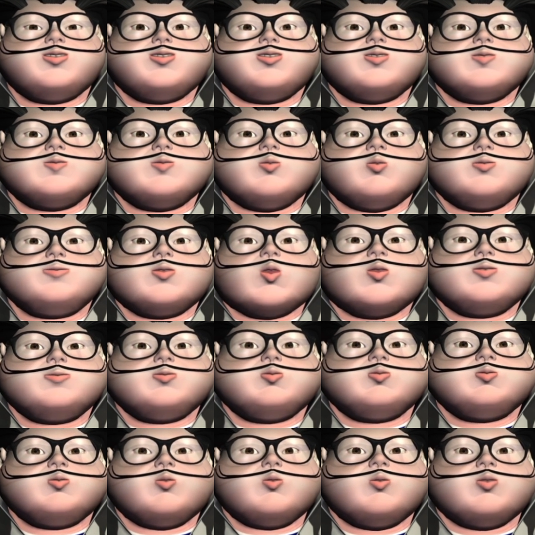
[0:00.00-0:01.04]
If we know
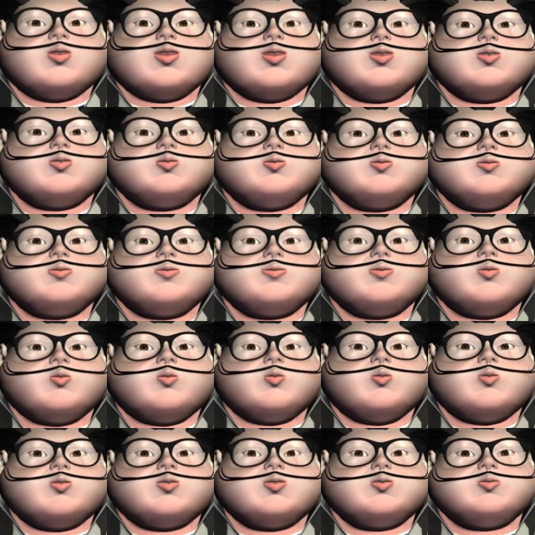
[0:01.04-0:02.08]
the coordinates
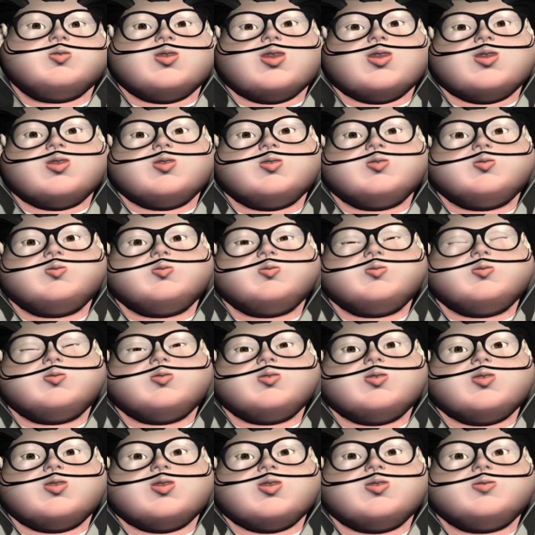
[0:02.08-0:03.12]
of point A
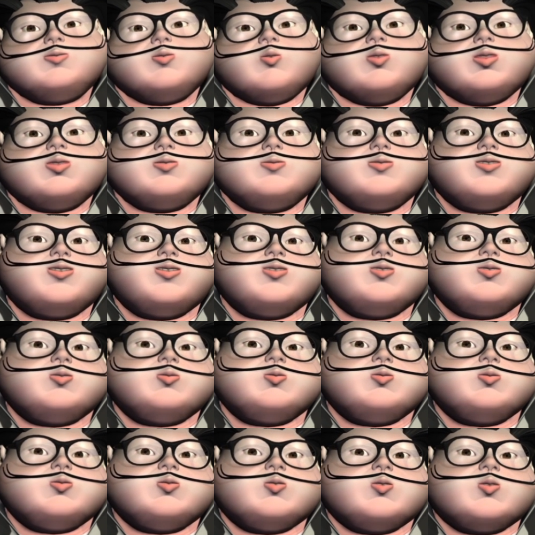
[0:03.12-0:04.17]
and point
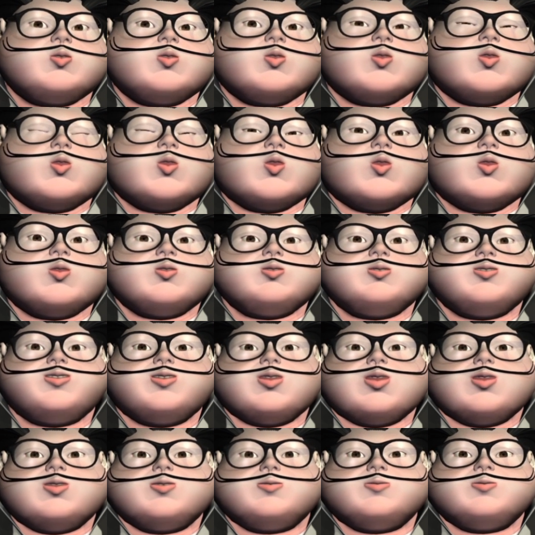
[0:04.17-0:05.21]
B, delta
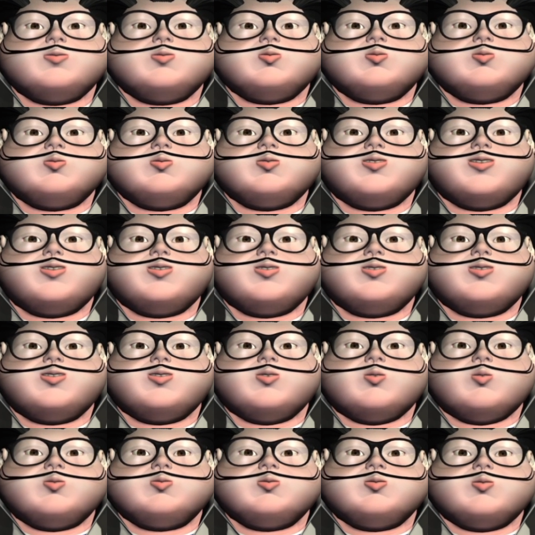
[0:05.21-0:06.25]
N is
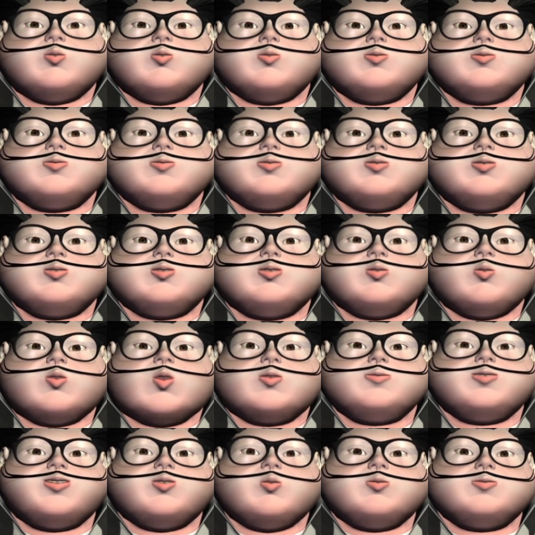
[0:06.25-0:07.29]
equal to the
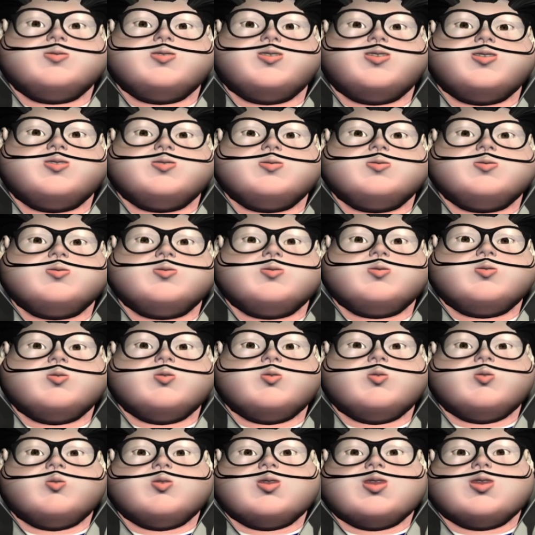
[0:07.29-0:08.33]
northing of B
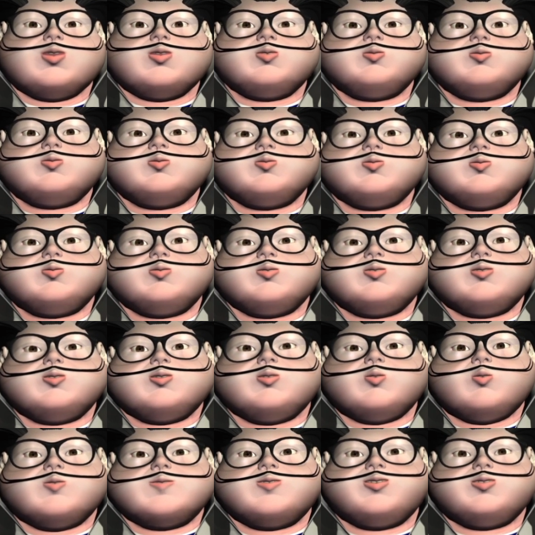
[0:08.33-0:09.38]
minus the
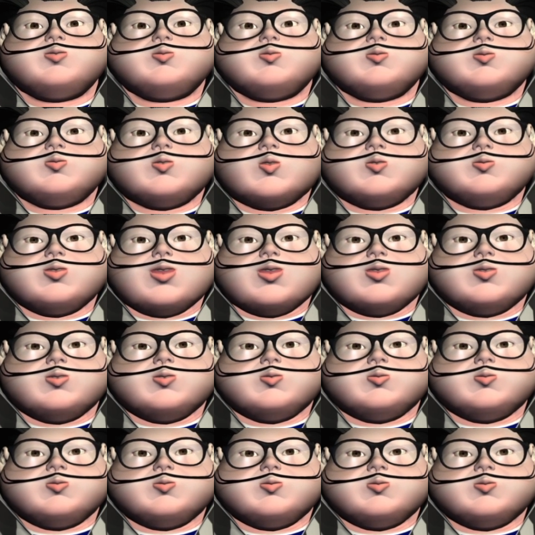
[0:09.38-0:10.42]
northing of A.